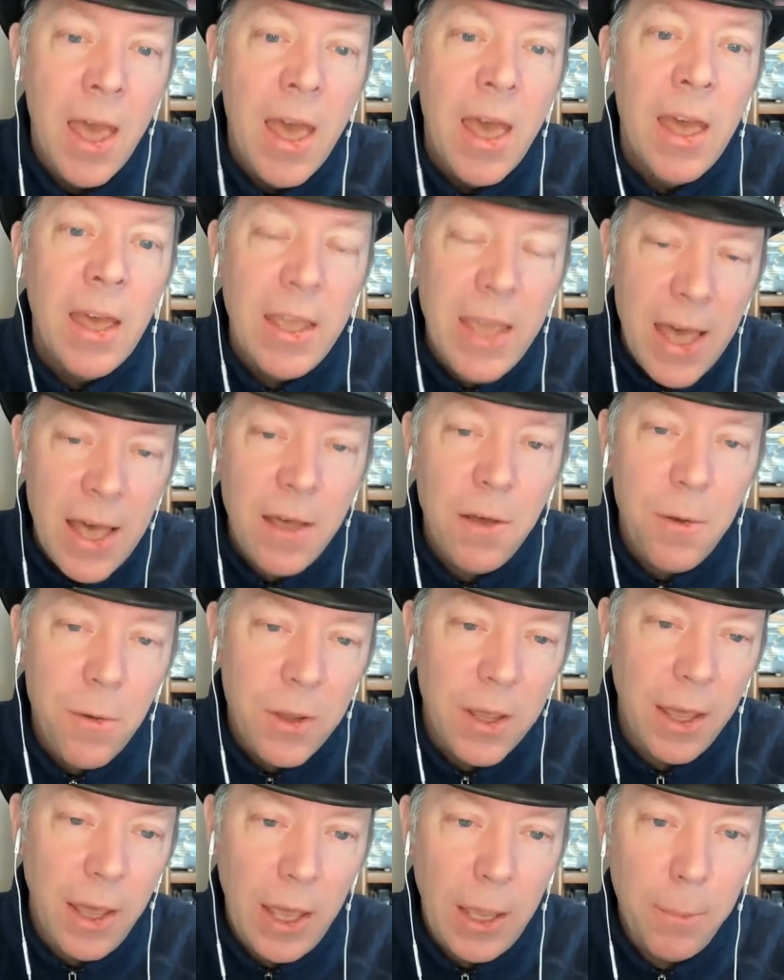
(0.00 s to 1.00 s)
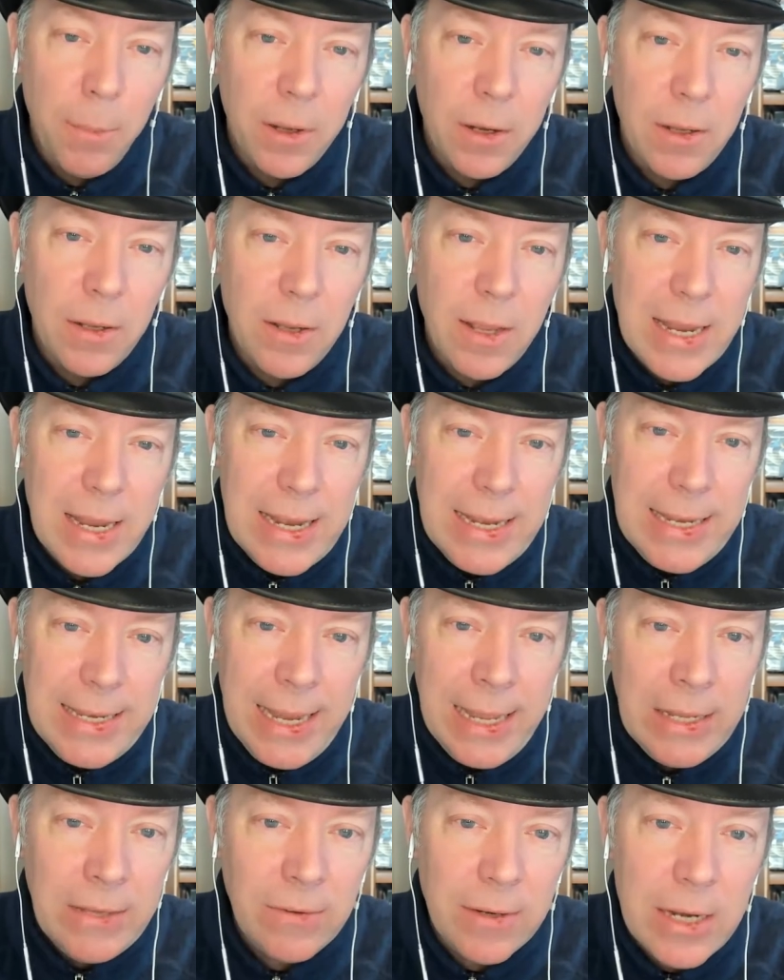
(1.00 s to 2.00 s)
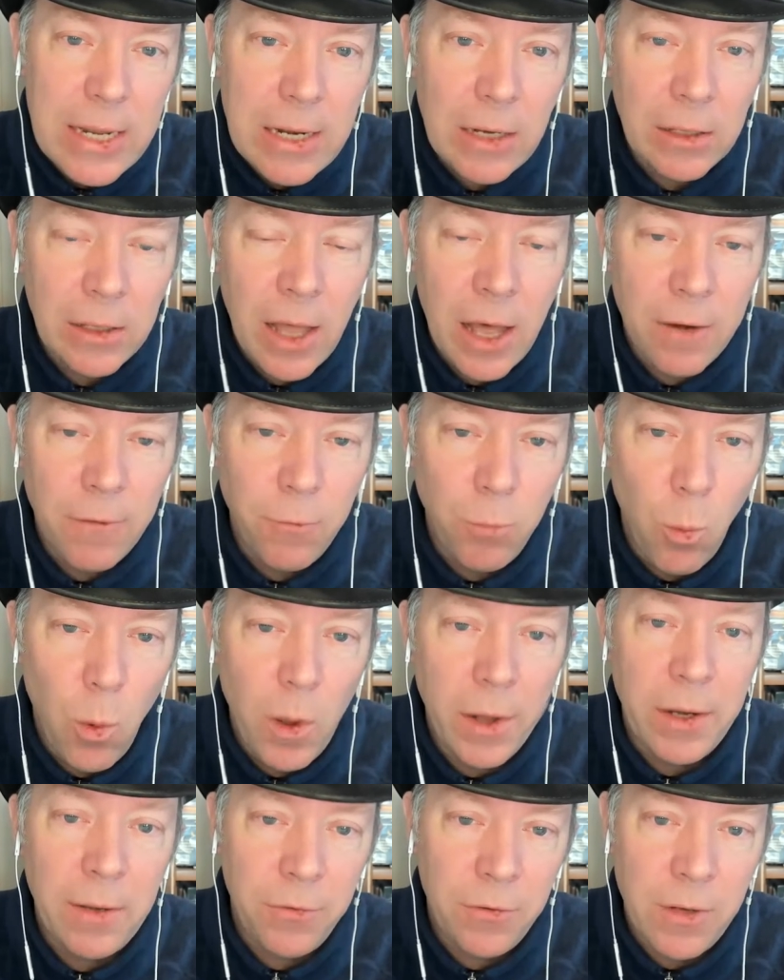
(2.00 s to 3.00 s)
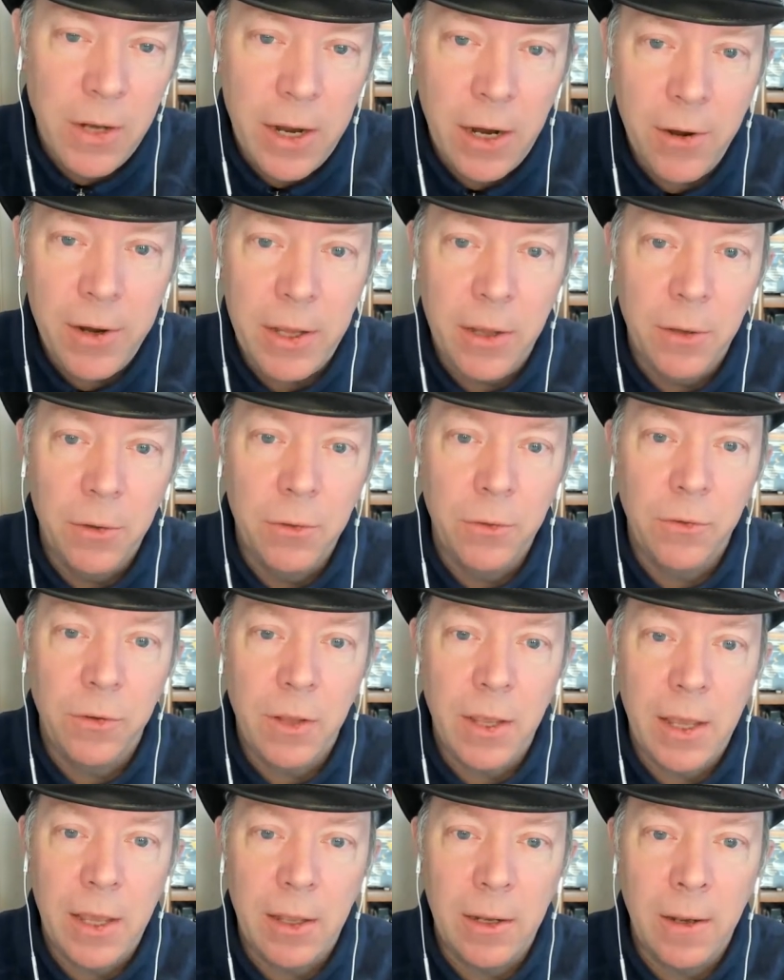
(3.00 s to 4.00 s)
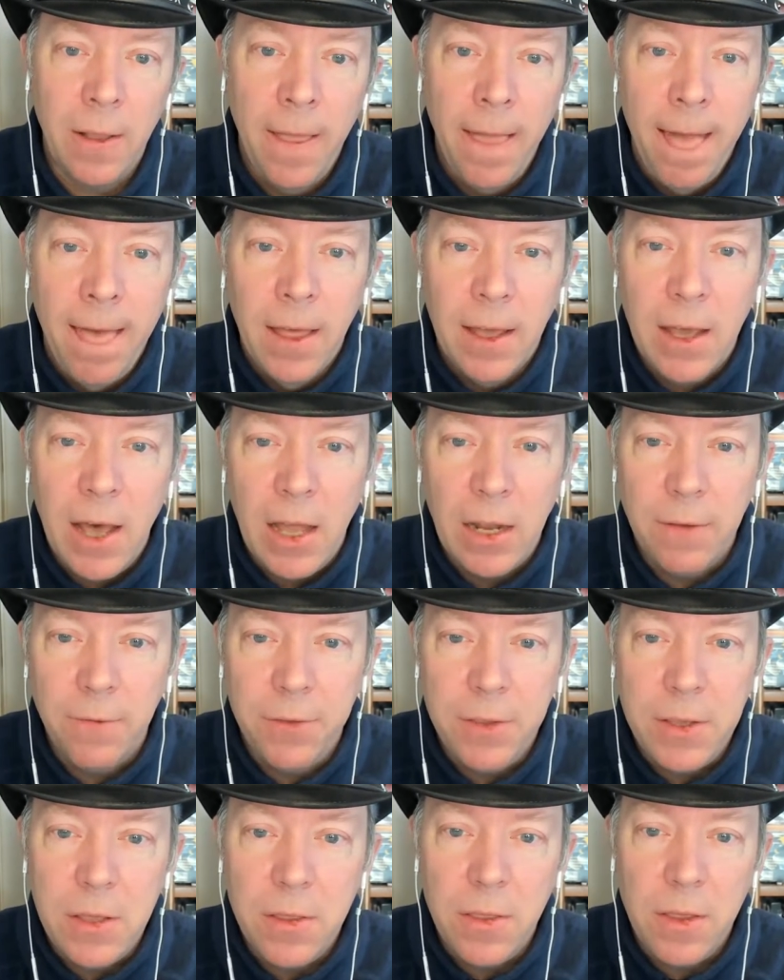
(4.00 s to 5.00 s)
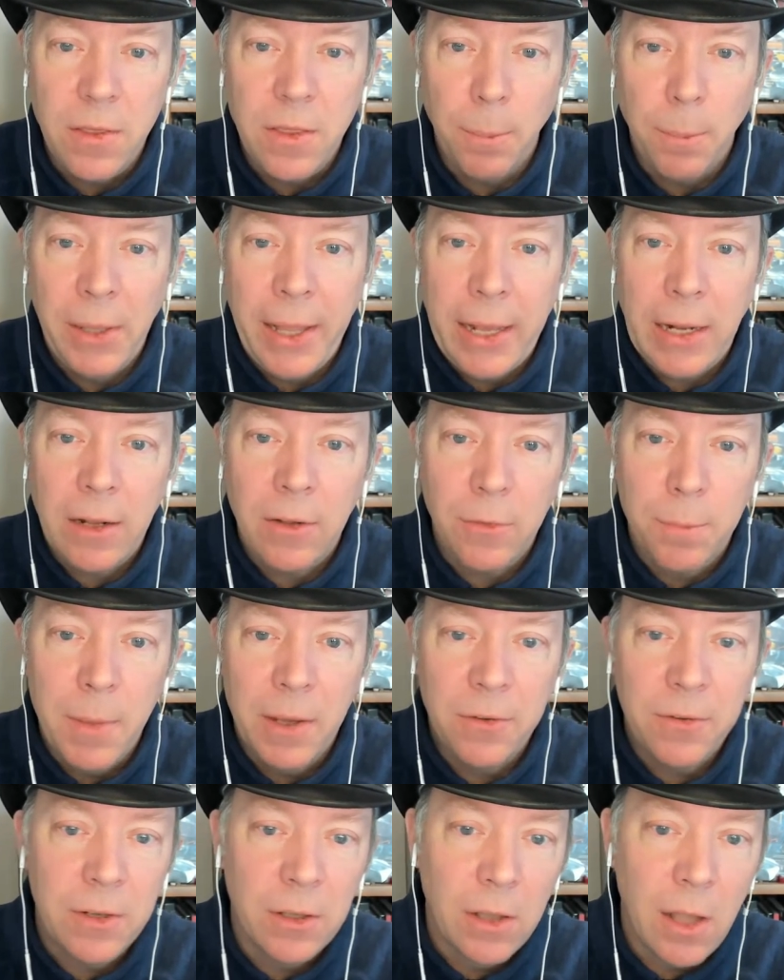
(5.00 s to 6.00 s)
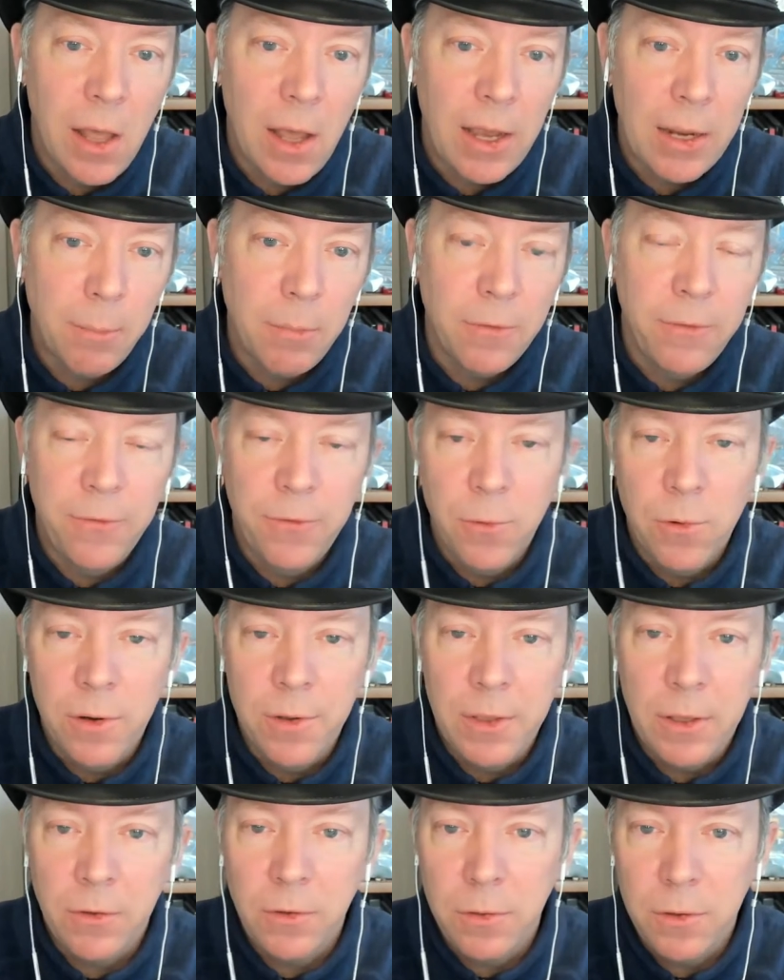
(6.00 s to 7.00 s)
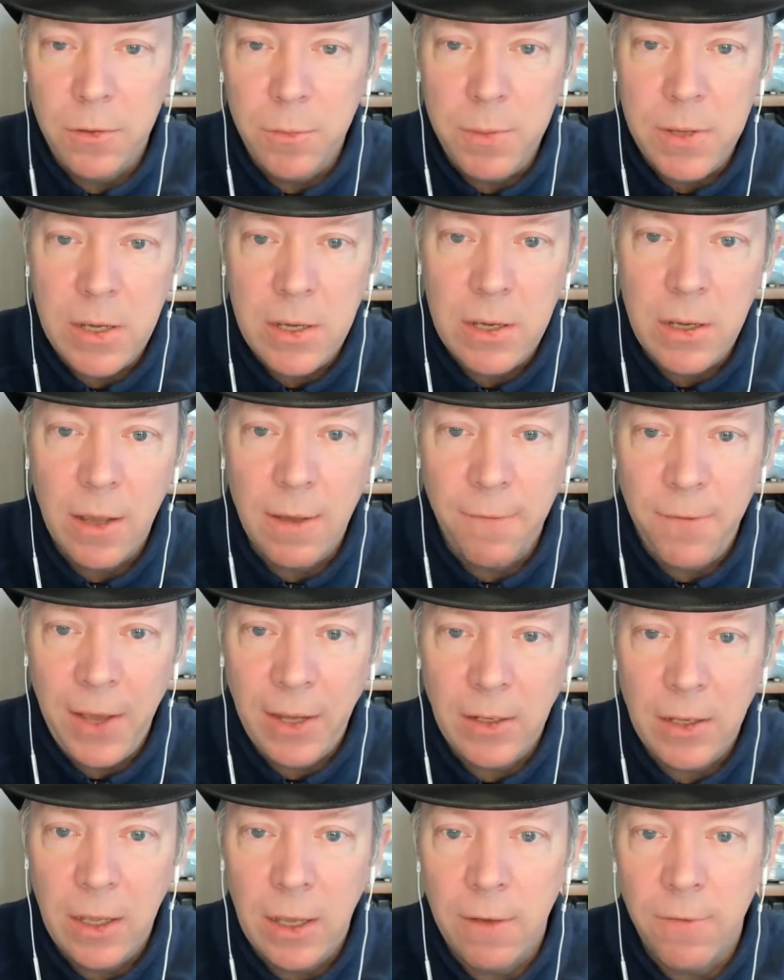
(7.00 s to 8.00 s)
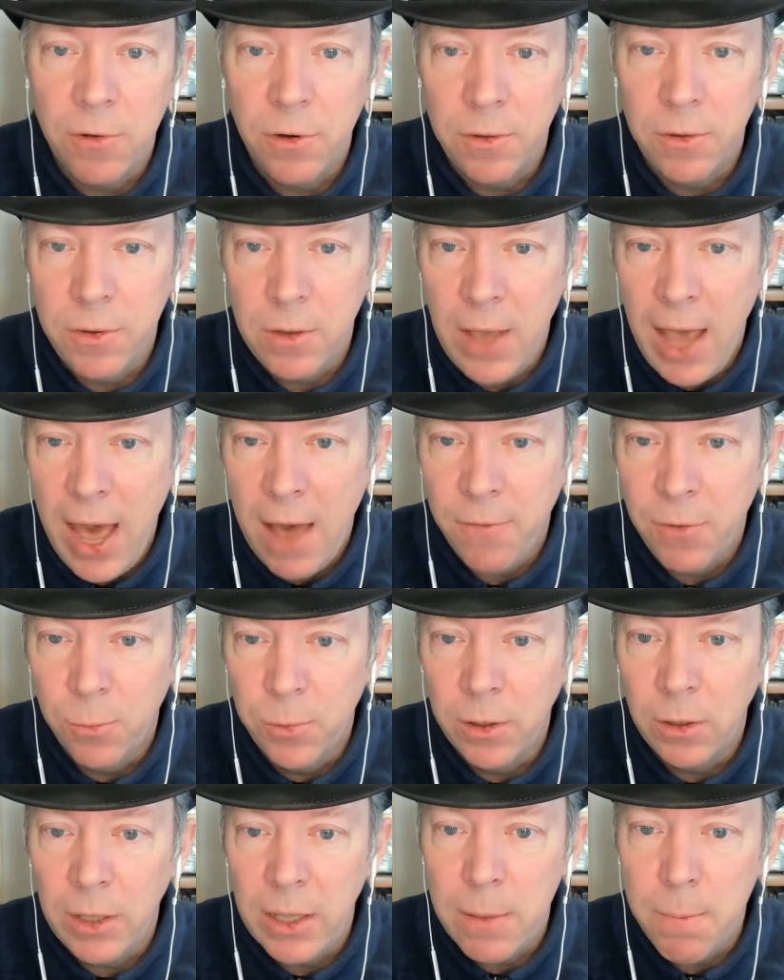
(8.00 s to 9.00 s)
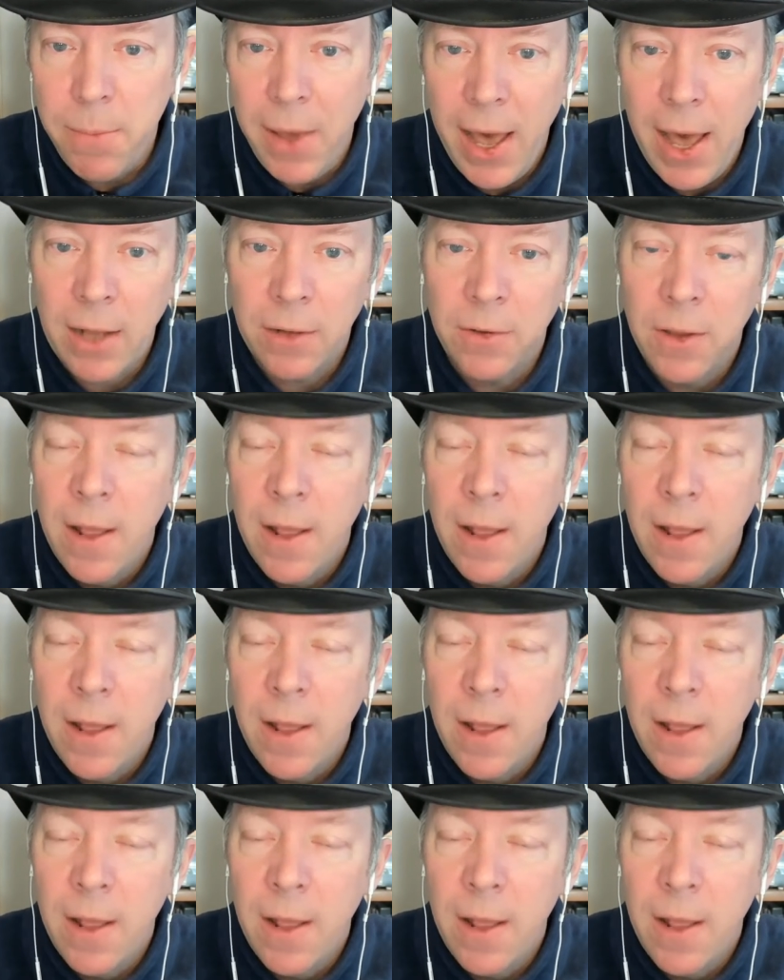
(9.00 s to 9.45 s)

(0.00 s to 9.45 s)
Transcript: yeah okay, but it, it tends to need a lot of what if scenarios and kind of the the planets must align before this to be effective or to have a real impact.